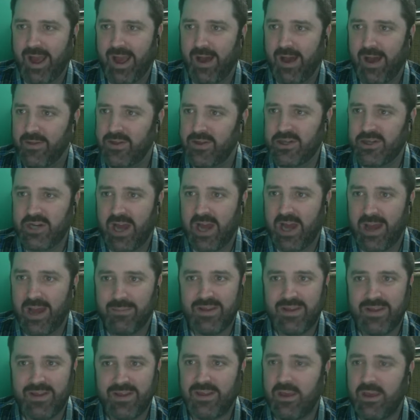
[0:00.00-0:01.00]
This job
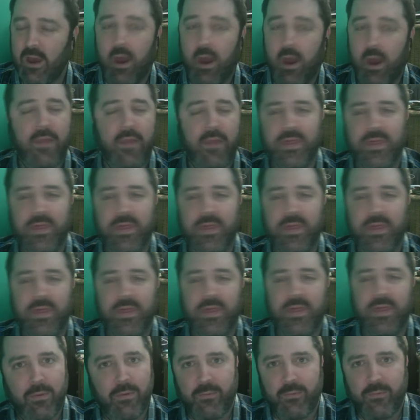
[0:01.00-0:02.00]
just, I think we
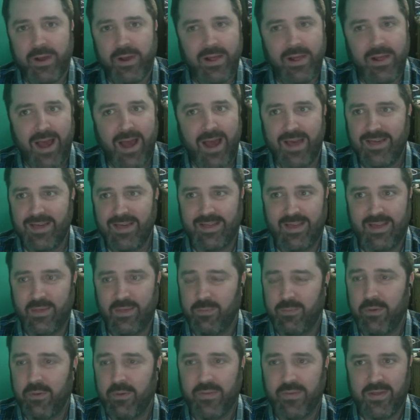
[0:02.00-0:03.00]
both realized at
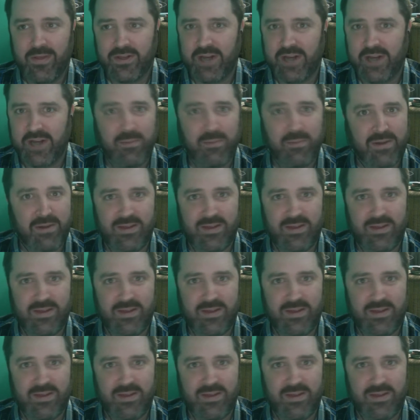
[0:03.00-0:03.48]
this point this job